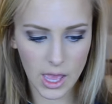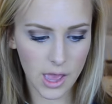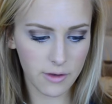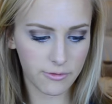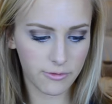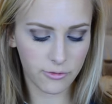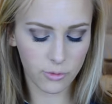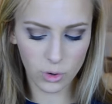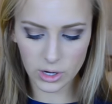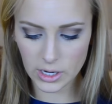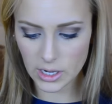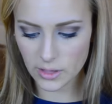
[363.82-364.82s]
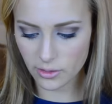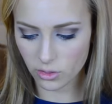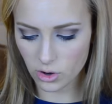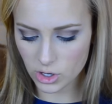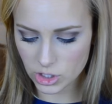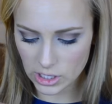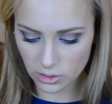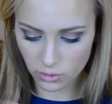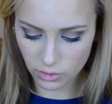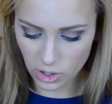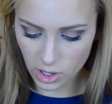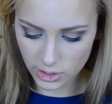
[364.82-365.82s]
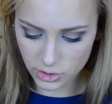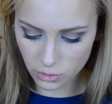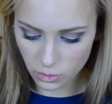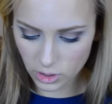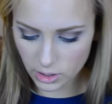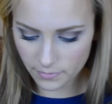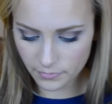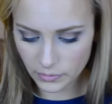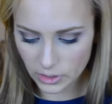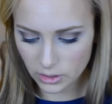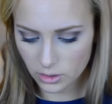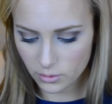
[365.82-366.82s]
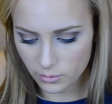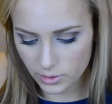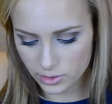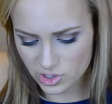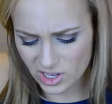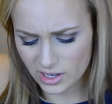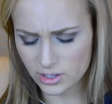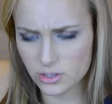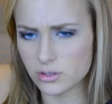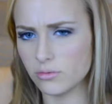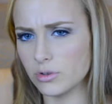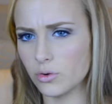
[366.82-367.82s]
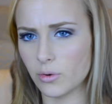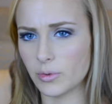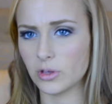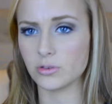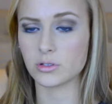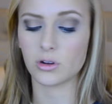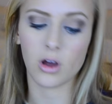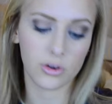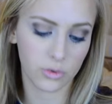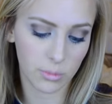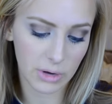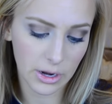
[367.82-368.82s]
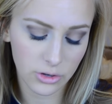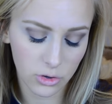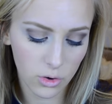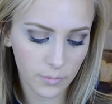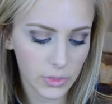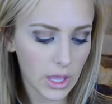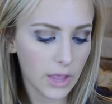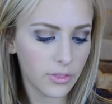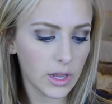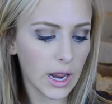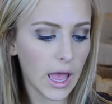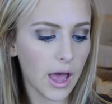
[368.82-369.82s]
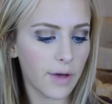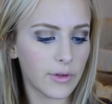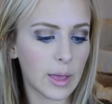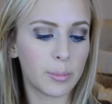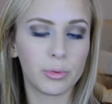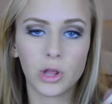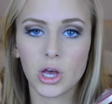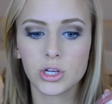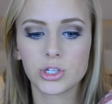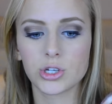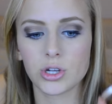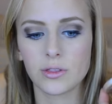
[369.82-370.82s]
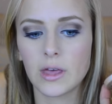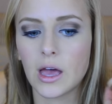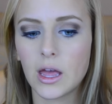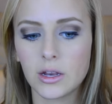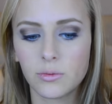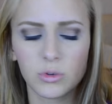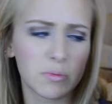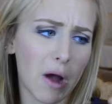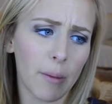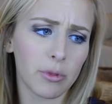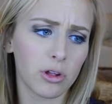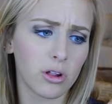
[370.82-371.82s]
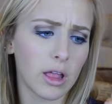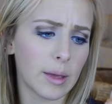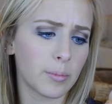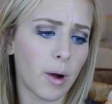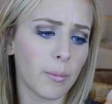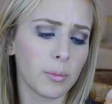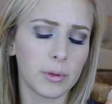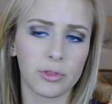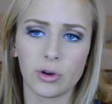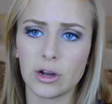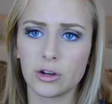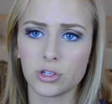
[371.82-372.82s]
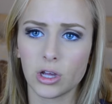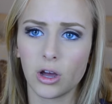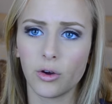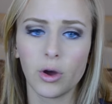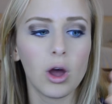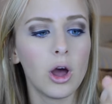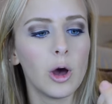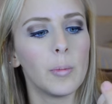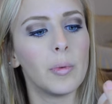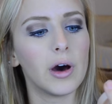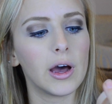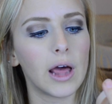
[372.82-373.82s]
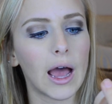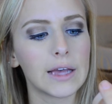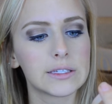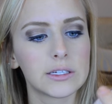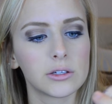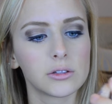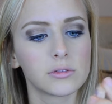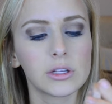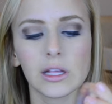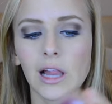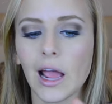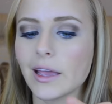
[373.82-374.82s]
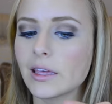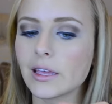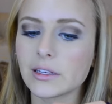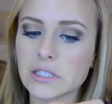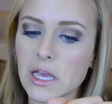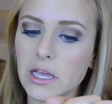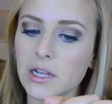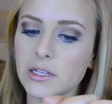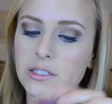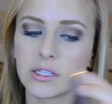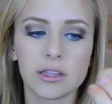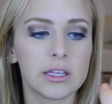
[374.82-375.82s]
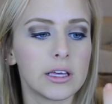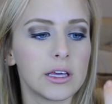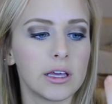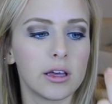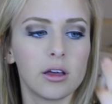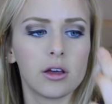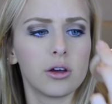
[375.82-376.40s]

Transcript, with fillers: F40, the large angled contour, which I guess you would normally use it to contour, but I don't. Then I have a blush that was popular like probably three years ago, but I still really like it, and it's the